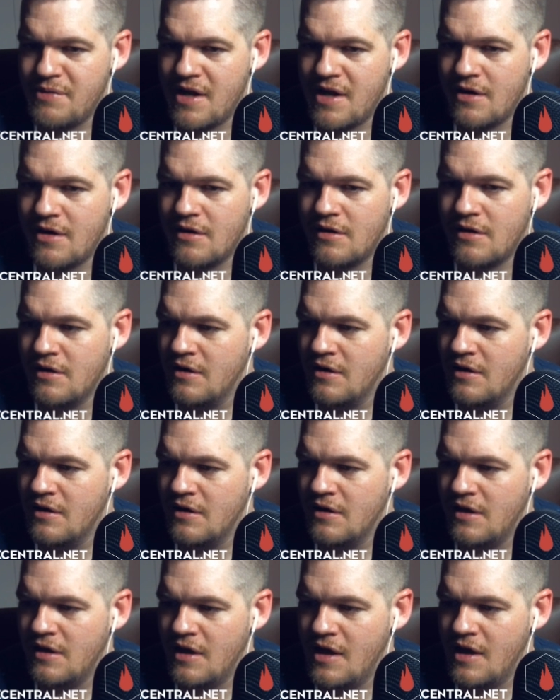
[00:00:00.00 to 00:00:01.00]
better.
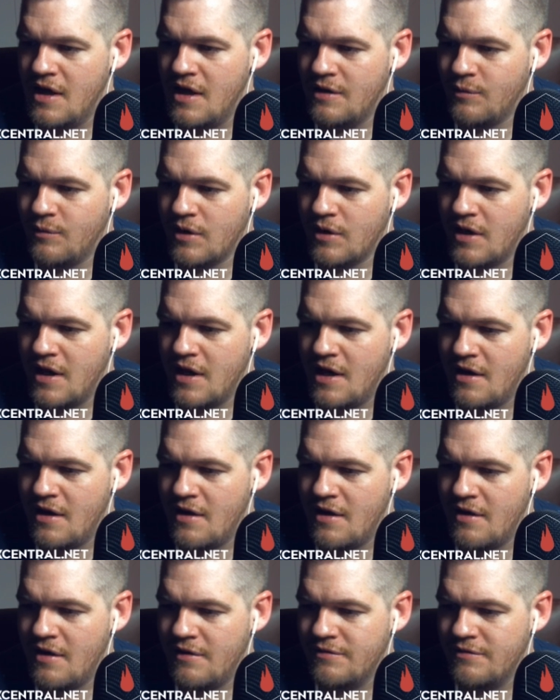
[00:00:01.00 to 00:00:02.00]
And we're going to
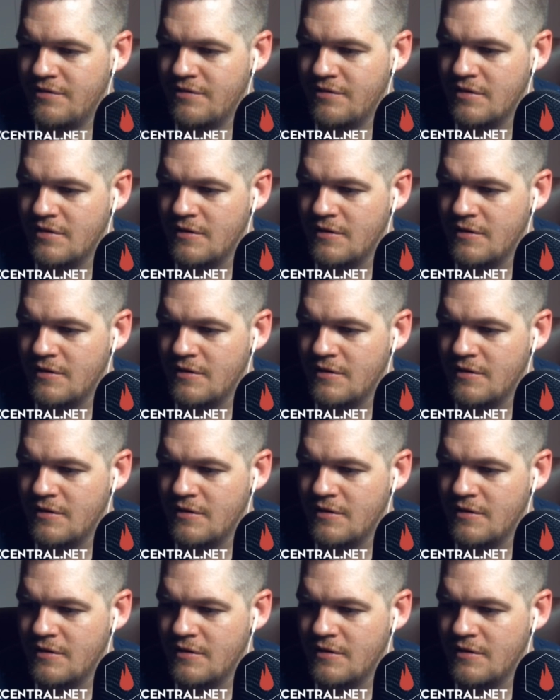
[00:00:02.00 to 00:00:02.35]
have